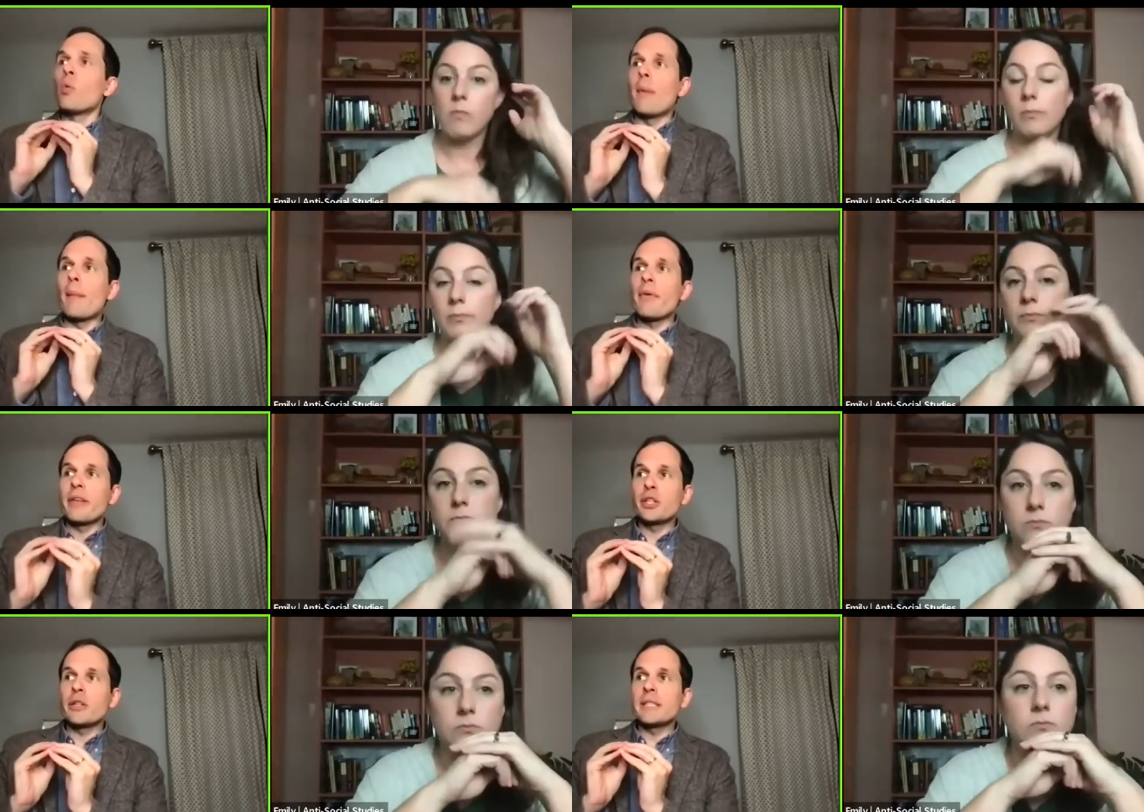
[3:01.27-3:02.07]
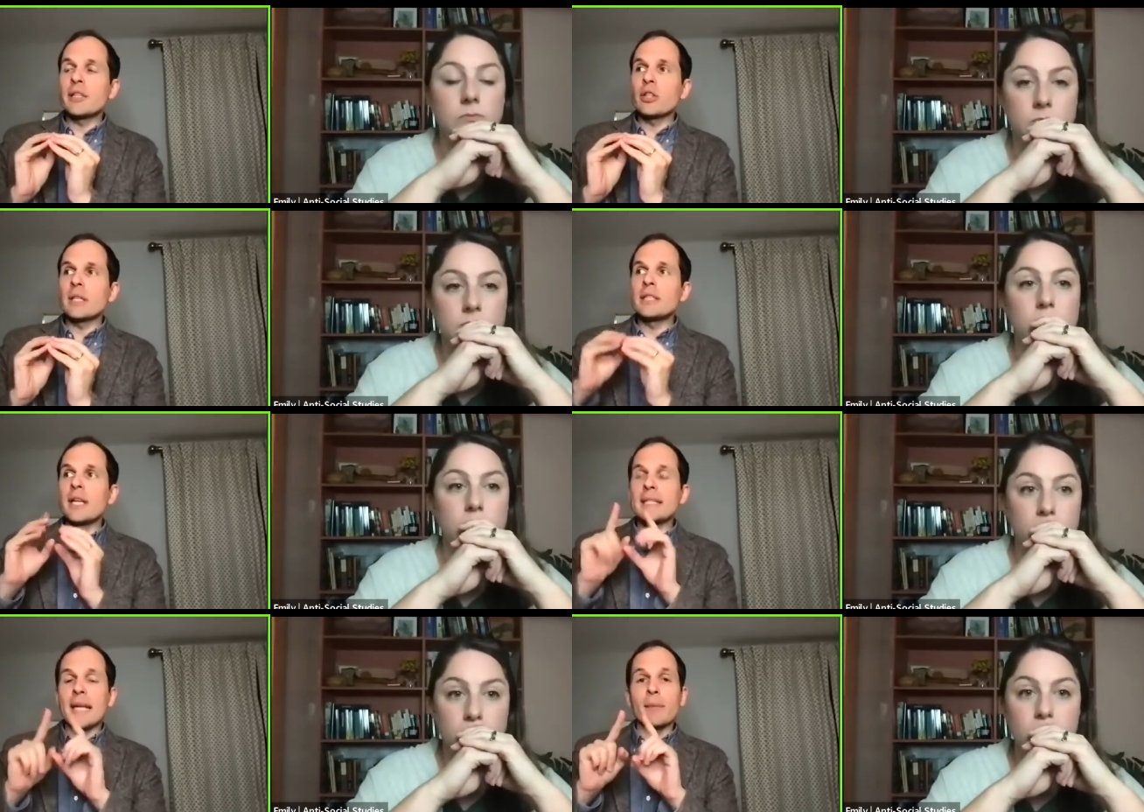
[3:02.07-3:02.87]
Speaker 1: Remember, this year's digital
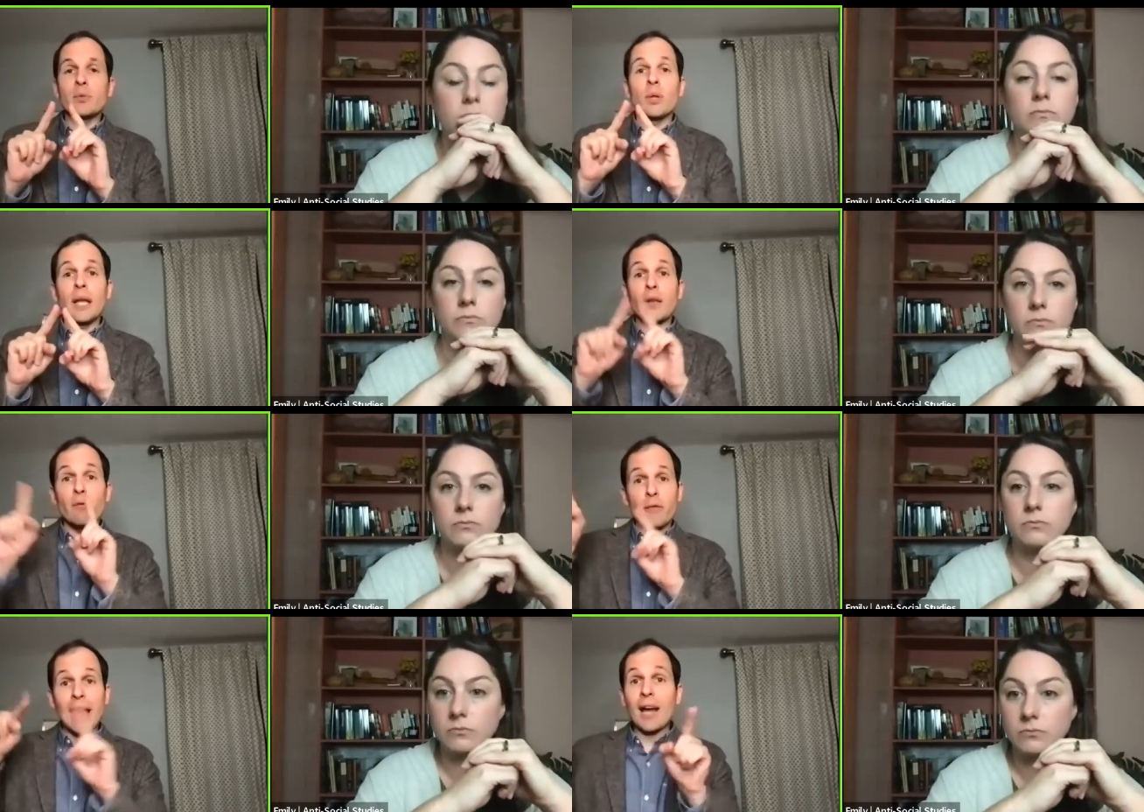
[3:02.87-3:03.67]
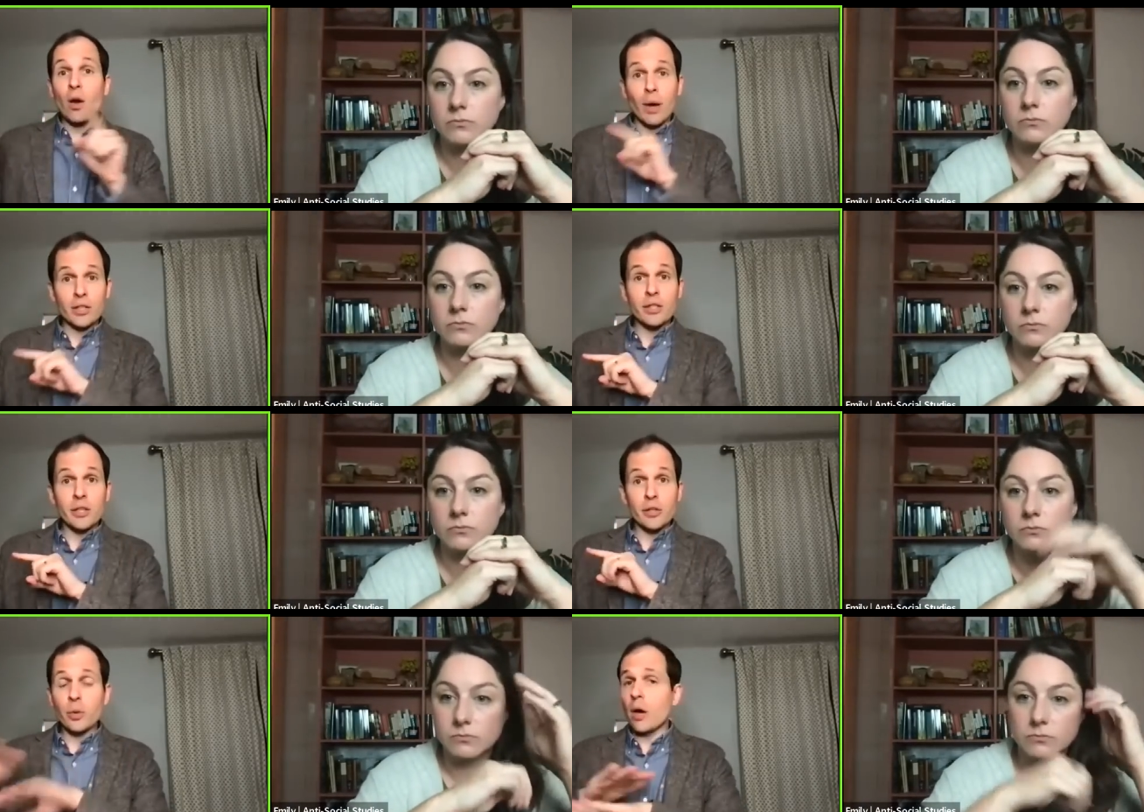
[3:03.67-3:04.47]
exams will let you flag
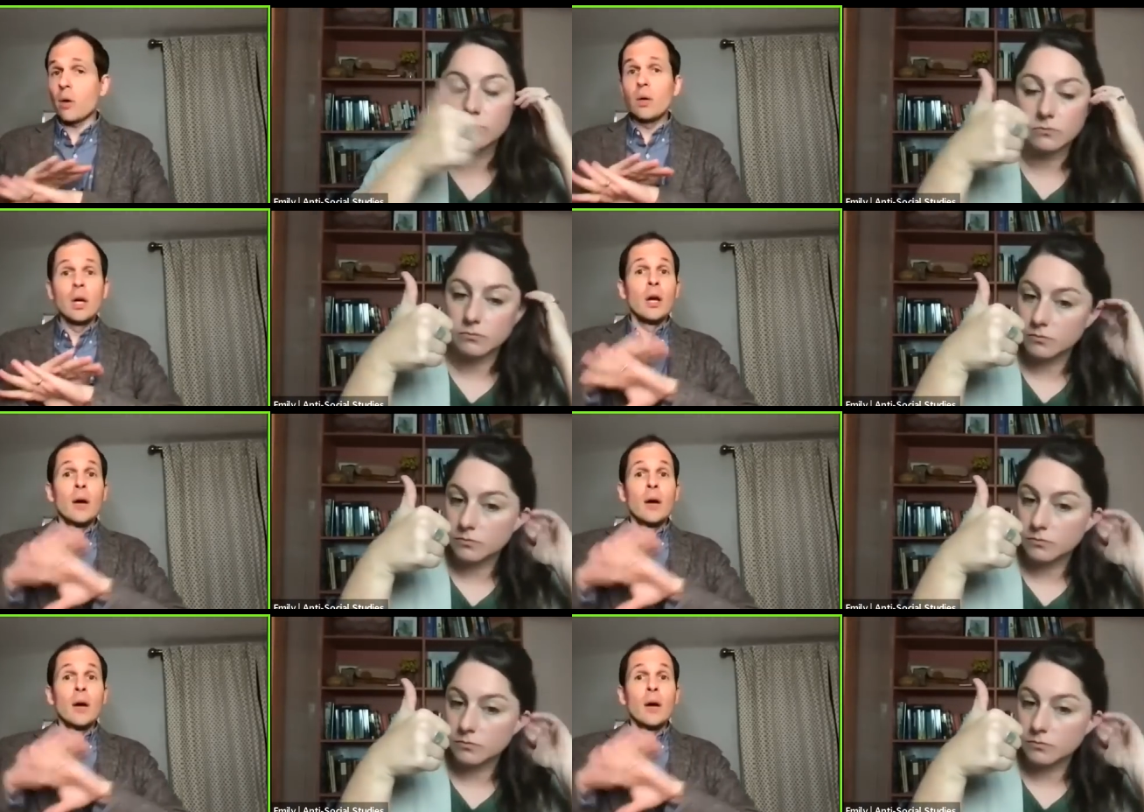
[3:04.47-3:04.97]
questions as you go,